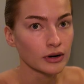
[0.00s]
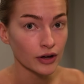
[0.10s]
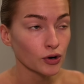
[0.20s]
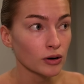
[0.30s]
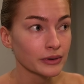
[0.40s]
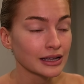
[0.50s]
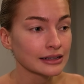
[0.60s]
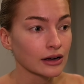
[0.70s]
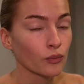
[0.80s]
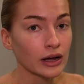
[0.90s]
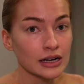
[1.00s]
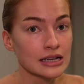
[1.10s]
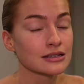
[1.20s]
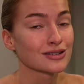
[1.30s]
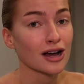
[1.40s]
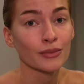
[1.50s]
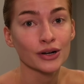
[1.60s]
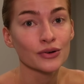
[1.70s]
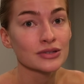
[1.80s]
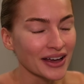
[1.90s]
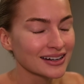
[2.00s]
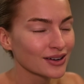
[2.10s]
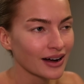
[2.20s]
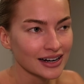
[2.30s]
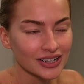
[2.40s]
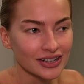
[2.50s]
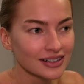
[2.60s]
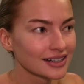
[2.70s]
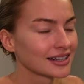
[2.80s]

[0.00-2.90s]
I grew up eating like Wendy's and Domino's. I didn't know how to cook.